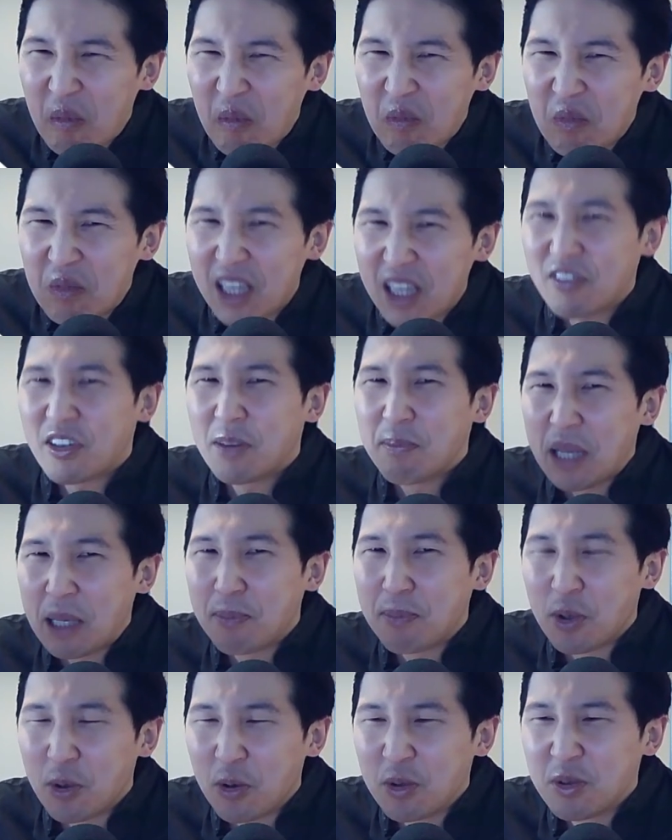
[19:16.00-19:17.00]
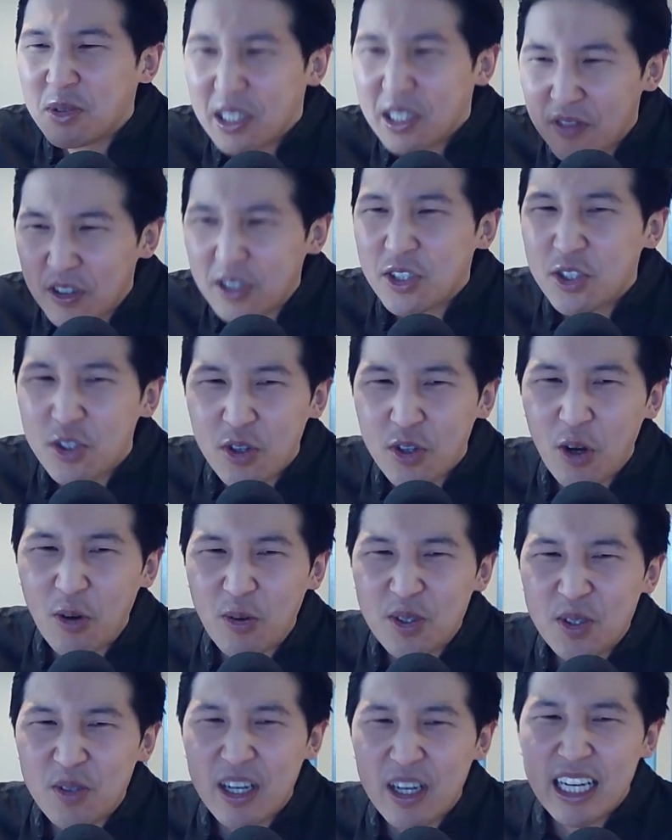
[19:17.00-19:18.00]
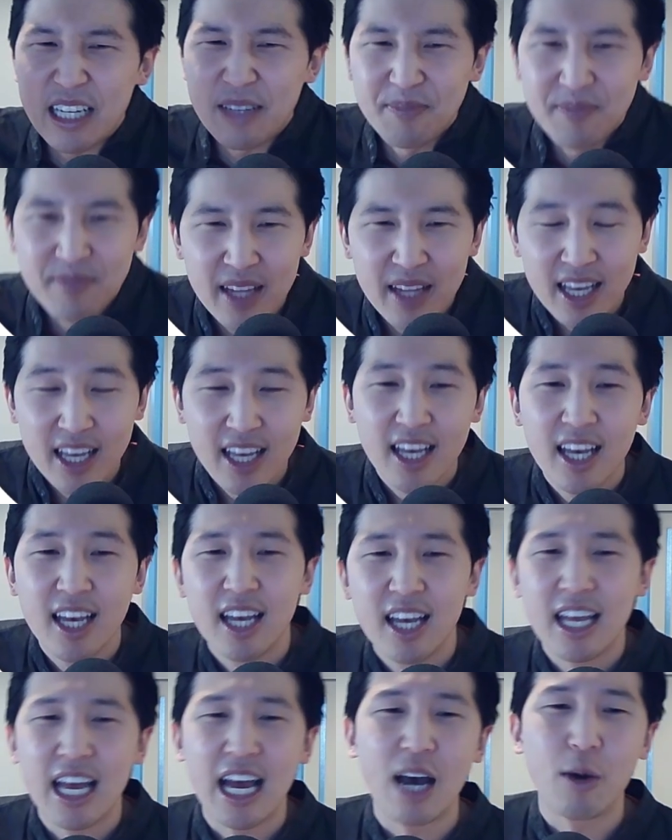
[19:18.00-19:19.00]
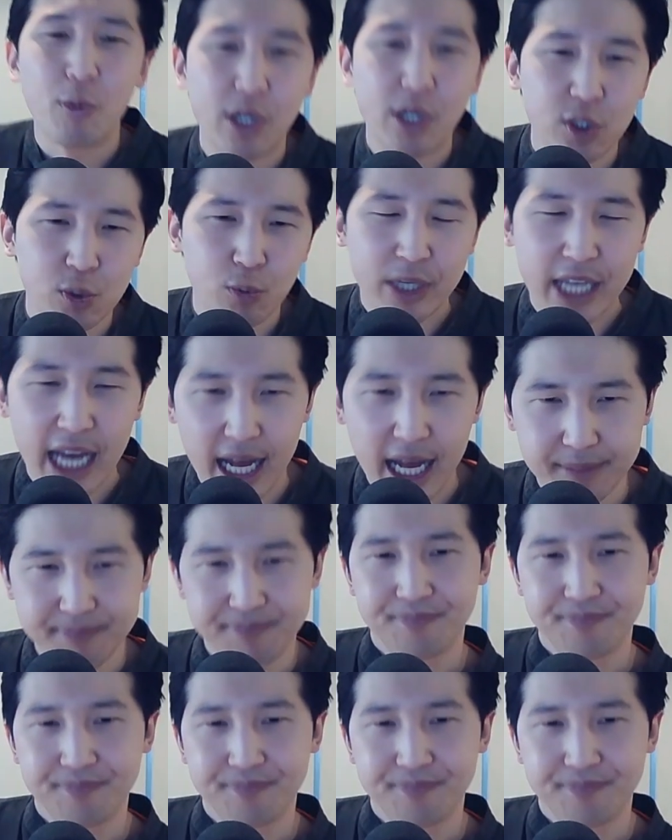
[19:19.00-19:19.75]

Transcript: Different people, different strokes, right? What else we got?